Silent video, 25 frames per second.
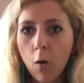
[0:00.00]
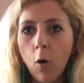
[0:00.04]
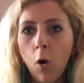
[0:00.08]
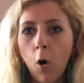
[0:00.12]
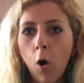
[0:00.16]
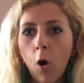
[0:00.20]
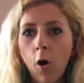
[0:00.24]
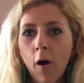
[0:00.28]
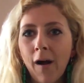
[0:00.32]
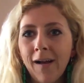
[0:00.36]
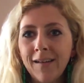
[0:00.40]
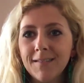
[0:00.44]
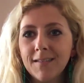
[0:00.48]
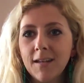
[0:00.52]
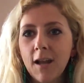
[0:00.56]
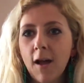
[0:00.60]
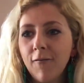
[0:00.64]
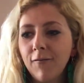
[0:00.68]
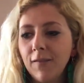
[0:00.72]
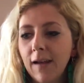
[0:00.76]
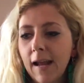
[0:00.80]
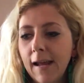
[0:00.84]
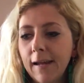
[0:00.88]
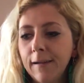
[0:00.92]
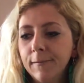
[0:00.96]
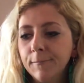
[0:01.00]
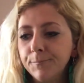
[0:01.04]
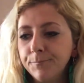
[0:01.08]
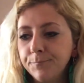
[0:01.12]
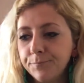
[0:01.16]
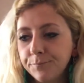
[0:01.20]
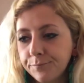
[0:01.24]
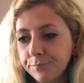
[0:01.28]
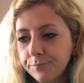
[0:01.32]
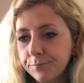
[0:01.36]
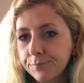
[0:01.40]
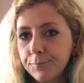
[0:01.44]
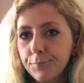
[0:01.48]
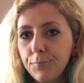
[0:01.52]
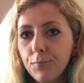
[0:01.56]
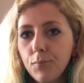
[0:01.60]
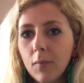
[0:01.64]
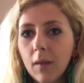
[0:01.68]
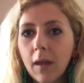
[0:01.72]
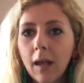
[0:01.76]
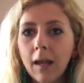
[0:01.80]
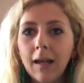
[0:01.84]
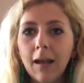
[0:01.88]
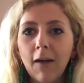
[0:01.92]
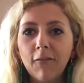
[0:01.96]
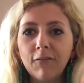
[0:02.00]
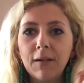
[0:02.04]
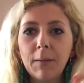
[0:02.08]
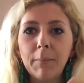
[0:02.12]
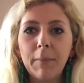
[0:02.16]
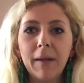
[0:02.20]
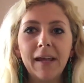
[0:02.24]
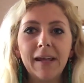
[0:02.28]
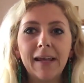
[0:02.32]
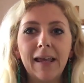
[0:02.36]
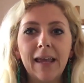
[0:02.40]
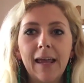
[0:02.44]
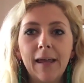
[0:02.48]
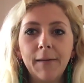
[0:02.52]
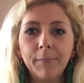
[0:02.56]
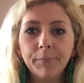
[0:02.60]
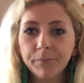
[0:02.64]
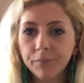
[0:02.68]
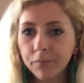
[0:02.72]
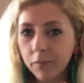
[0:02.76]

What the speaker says: that's lovely. Lovely pic.